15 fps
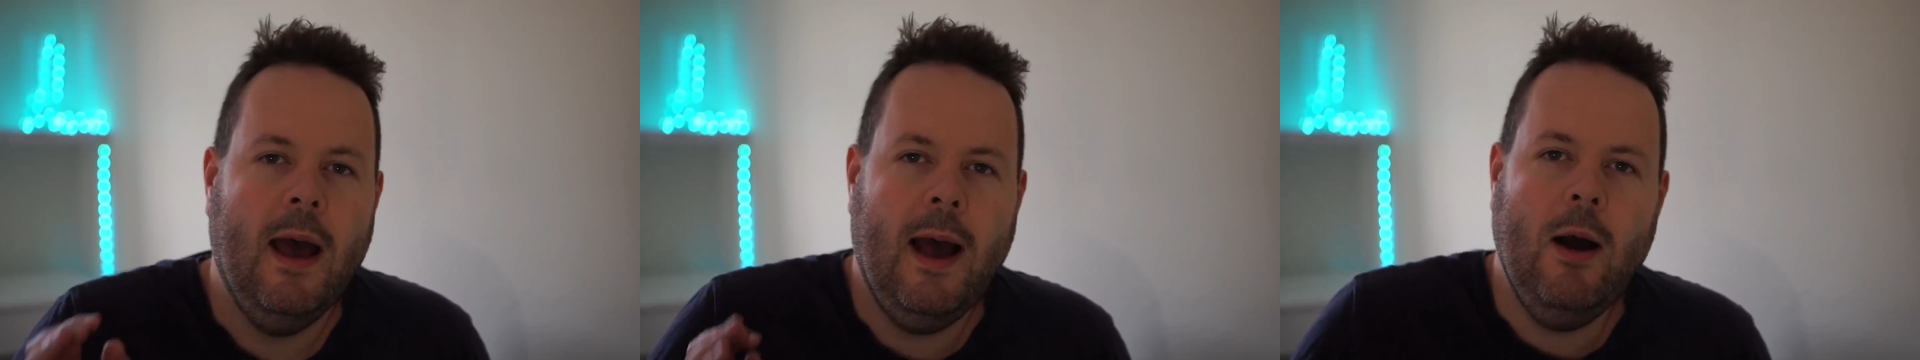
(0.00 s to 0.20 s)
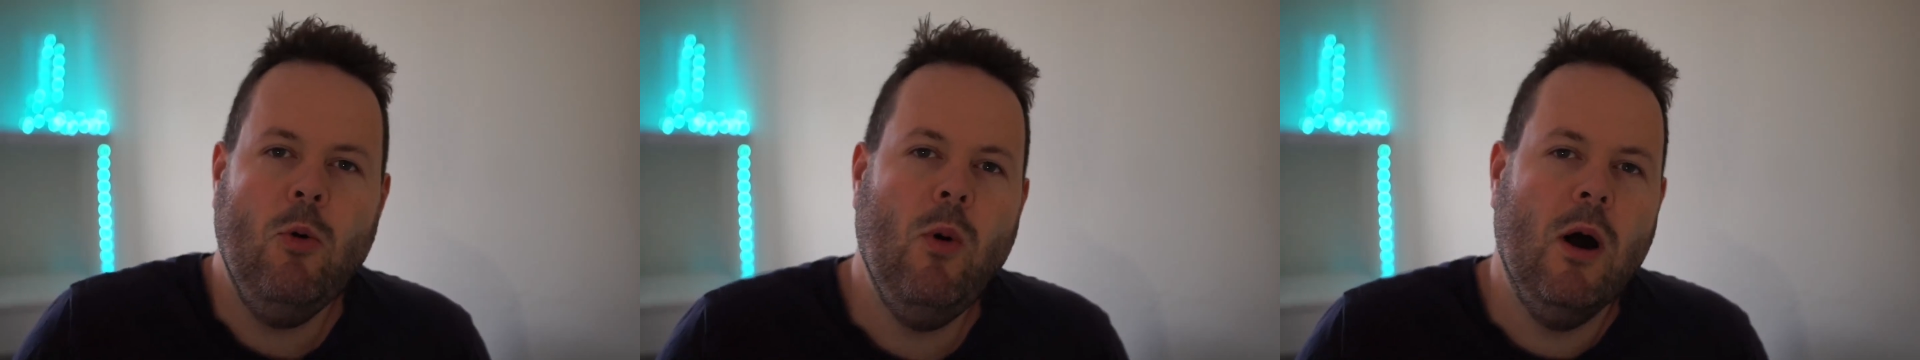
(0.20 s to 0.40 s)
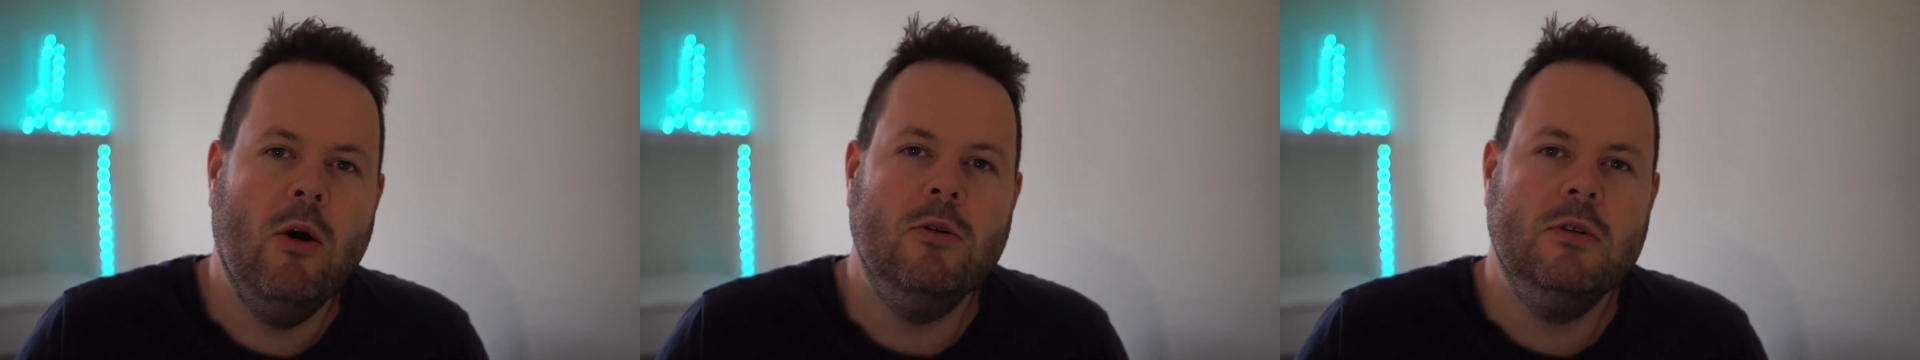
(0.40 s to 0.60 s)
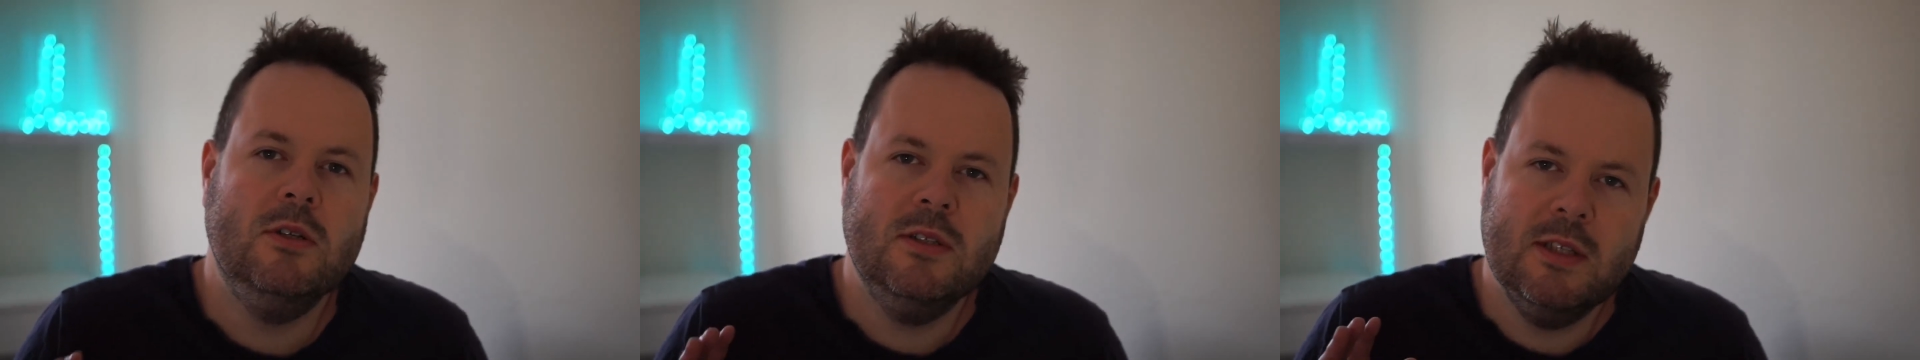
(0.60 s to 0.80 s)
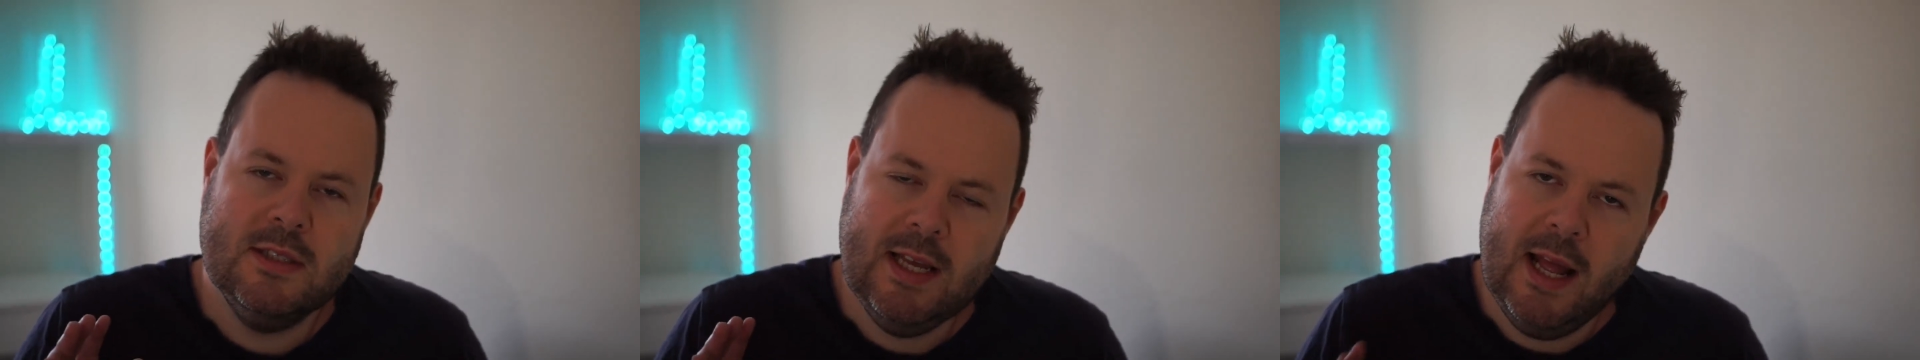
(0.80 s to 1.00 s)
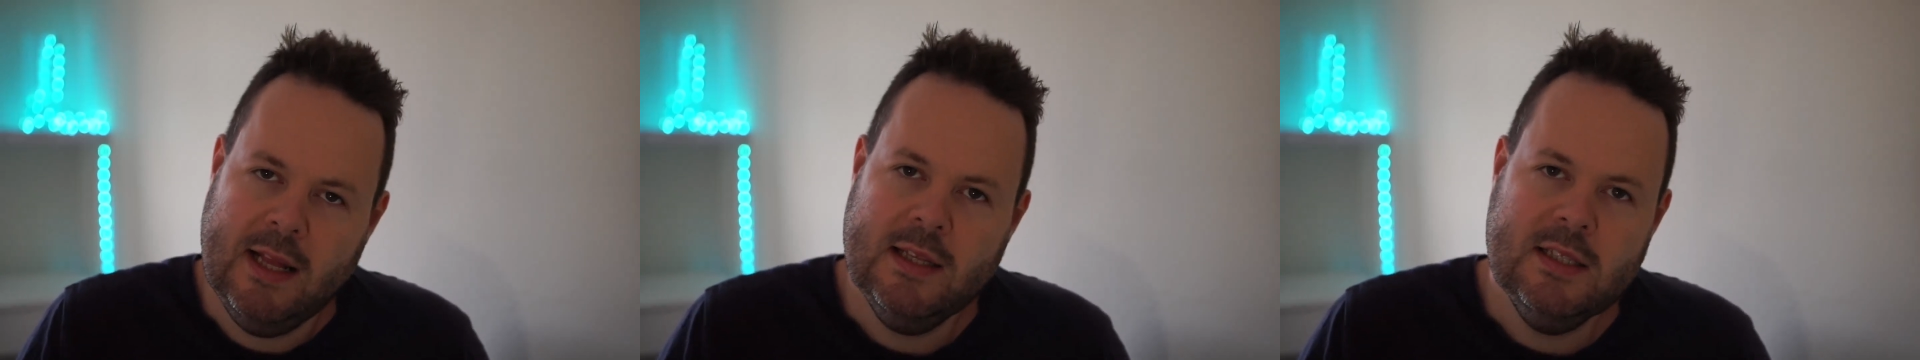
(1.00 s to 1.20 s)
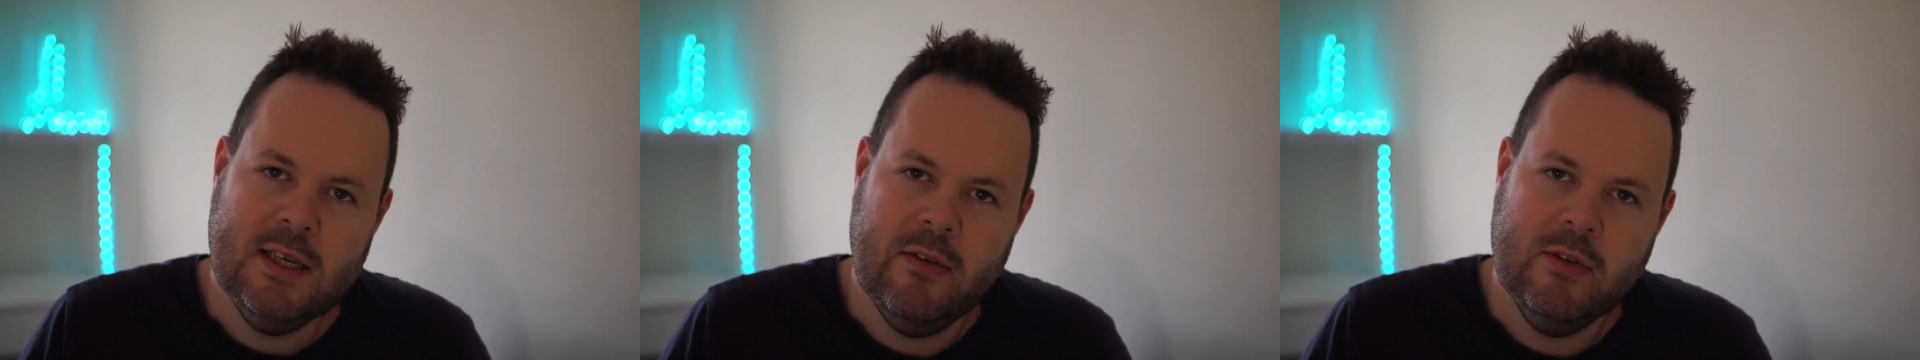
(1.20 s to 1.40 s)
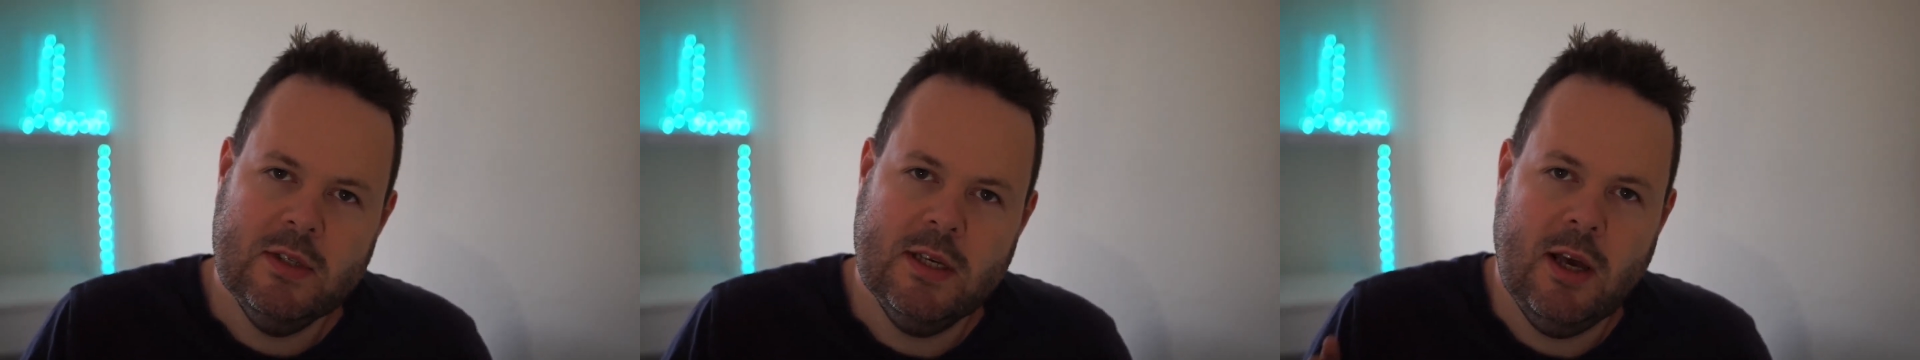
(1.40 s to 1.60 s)
How well does the
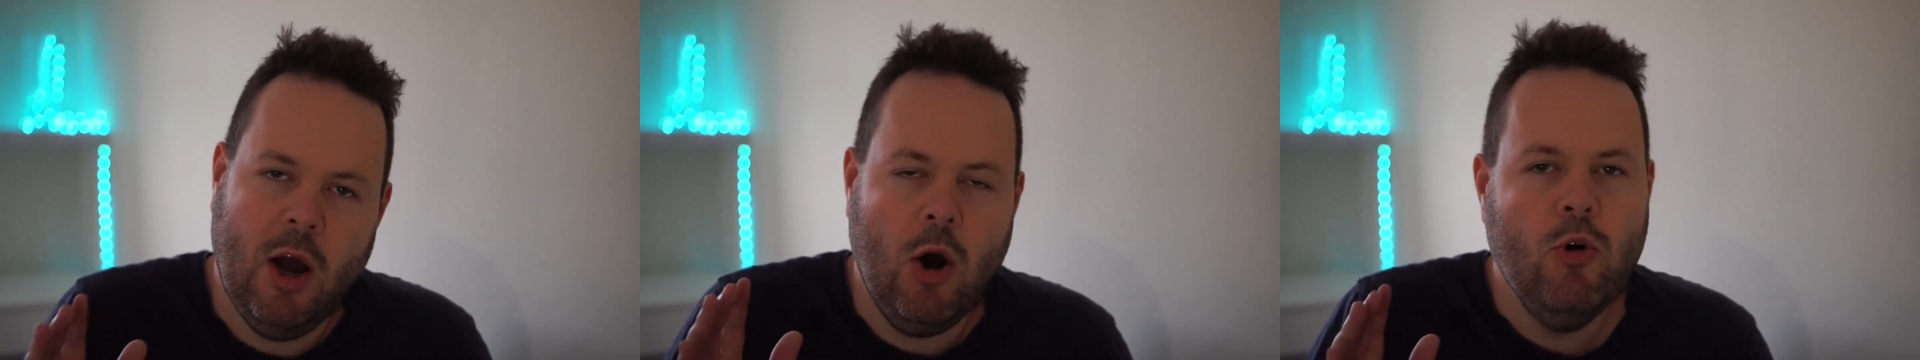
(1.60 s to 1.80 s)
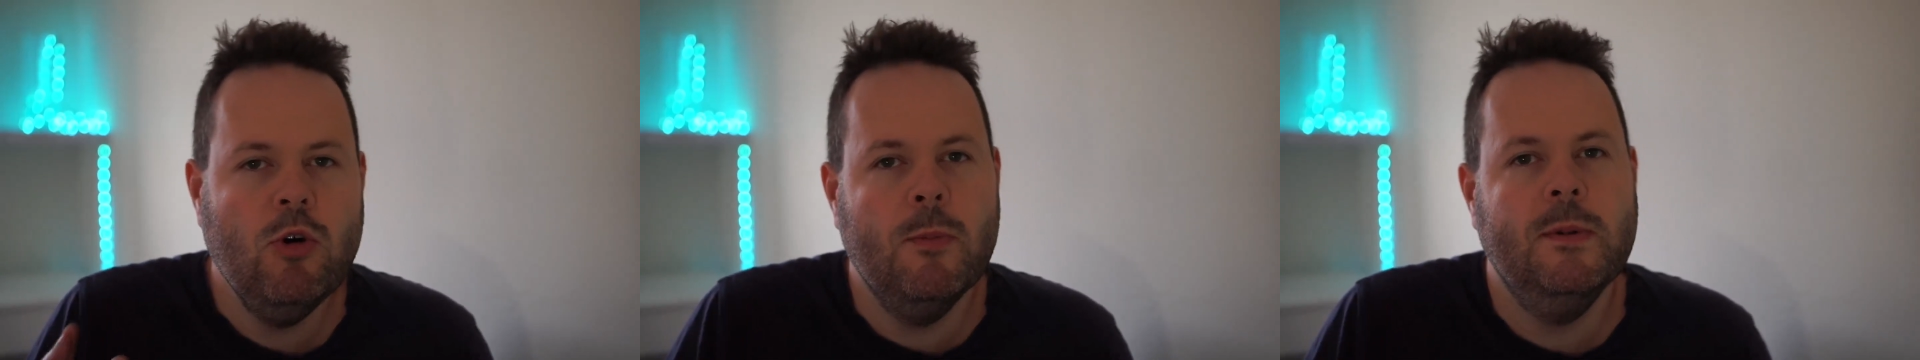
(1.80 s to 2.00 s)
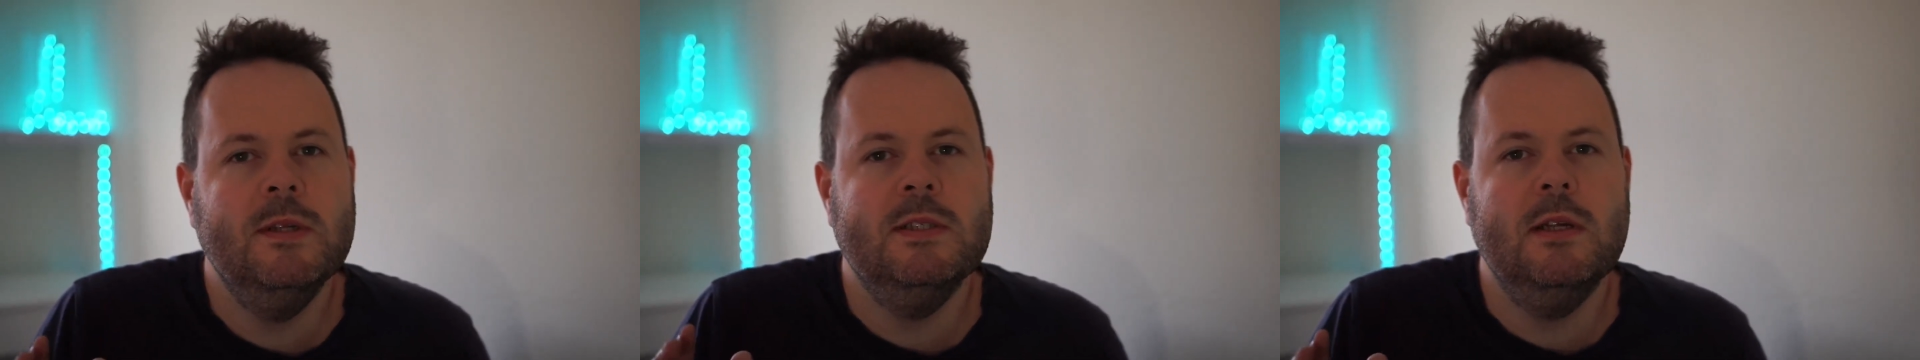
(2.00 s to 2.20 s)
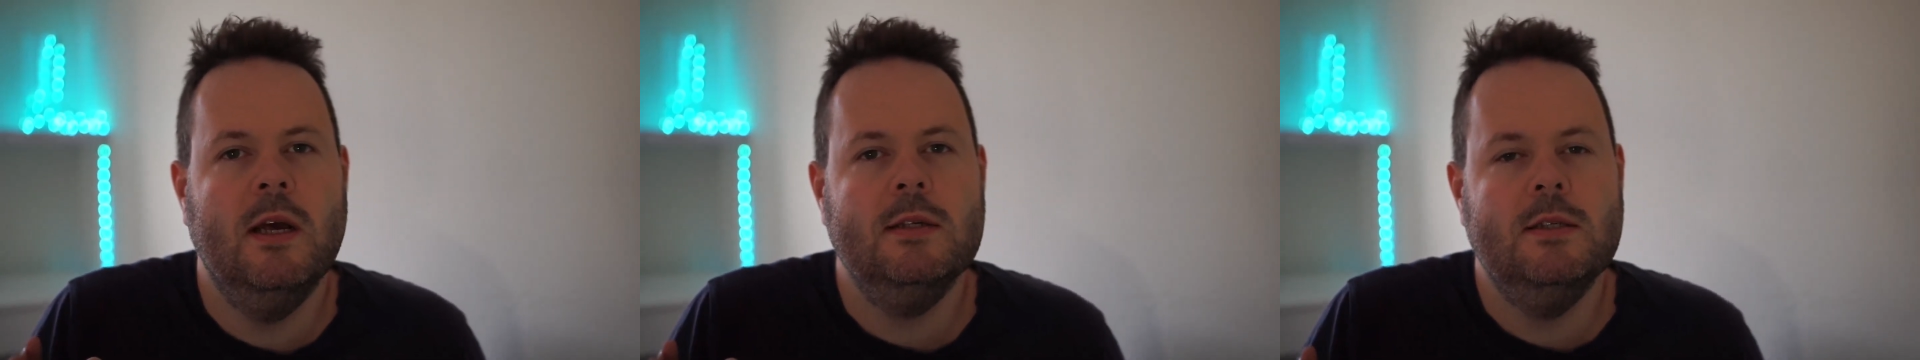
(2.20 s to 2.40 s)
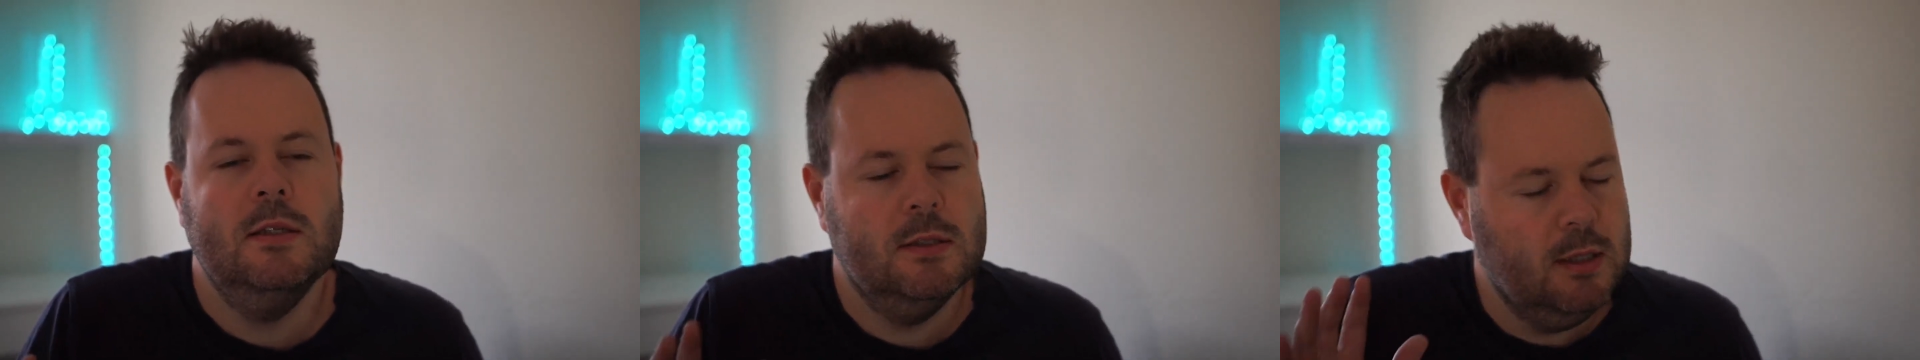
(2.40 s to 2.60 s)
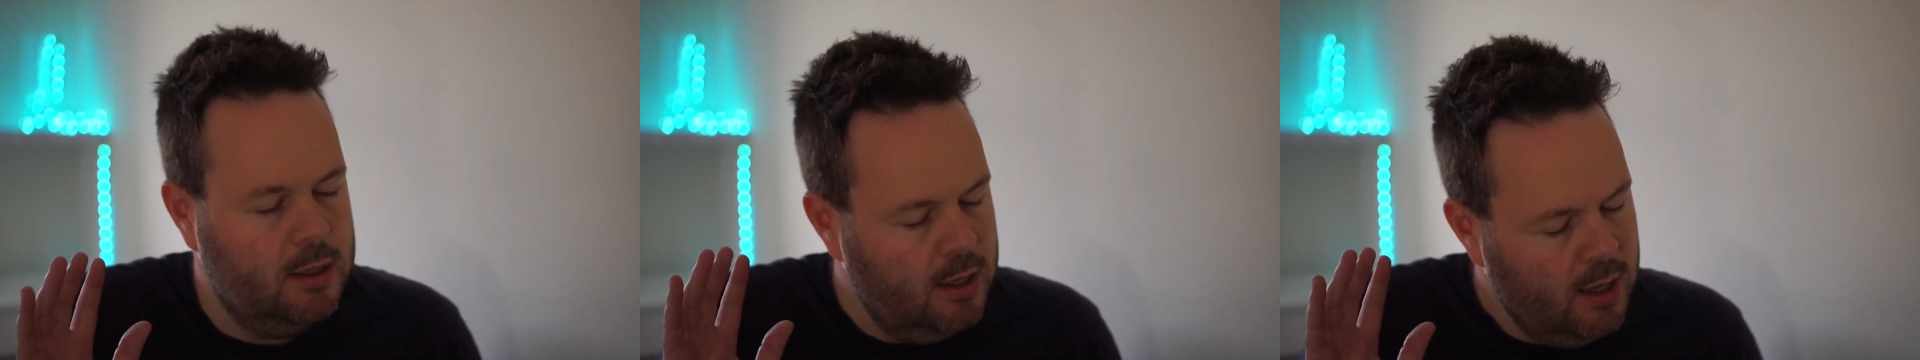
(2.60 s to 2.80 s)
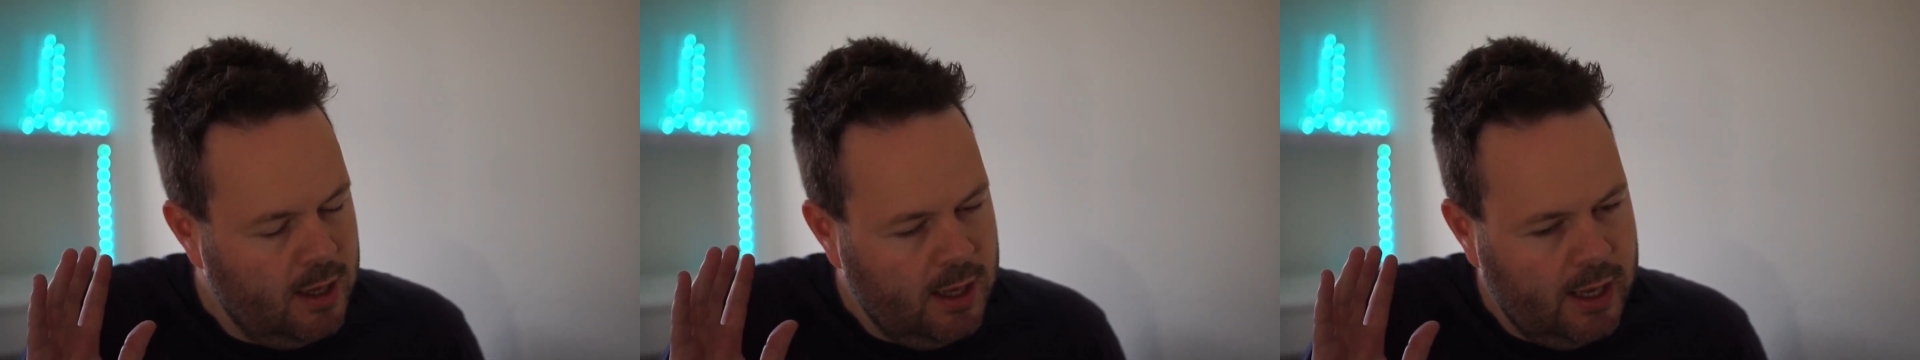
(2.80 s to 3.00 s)
1070 hold up in Star Citizen